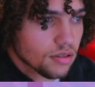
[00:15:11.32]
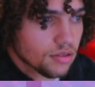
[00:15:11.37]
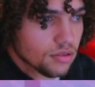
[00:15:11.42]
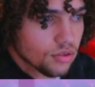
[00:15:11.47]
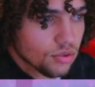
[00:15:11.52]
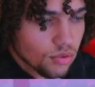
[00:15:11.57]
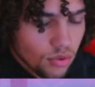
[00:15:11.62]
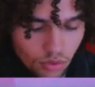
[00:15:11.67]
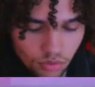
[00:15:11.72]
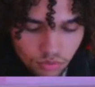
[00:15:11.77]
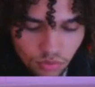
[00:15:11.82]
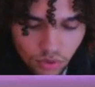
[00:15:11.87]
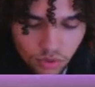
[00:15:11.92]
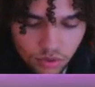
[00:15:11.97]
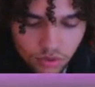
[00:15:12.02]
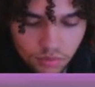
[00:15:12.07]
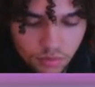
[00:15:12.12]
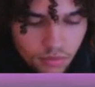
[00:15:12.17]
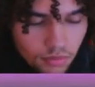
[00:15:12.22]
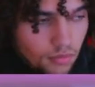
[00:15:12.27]
2-0
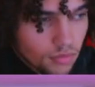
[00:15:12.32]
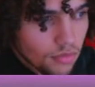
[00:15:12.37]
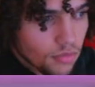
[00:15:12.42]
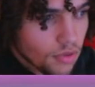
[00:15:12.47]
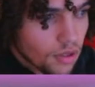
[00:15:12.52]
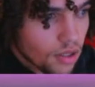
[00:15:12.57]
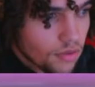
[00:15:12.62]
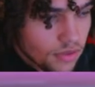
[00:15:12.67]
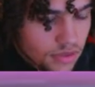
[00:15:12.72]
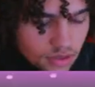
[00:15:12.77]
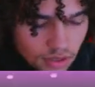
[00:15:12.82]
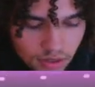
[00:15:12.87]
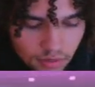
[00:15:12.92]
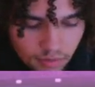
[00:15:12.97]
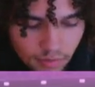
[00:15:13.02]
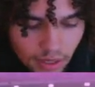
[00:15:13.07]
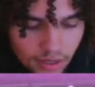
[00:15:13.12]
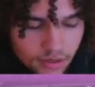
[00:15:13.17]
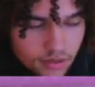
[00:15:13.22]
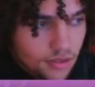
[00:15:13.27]
Rotom. If it's like
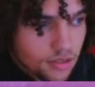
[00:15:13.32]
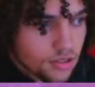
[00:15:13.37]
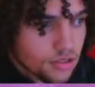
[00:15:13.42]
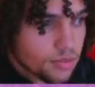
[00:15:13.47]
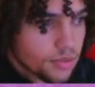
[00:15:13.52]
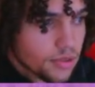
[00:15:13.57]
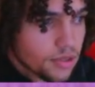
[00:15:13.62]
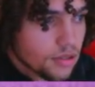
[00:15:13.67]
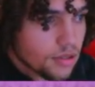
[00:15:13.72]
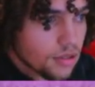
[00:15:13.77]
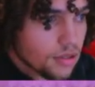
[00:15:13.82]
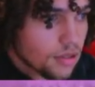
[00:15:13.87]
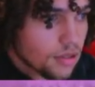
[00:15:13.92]
max HP.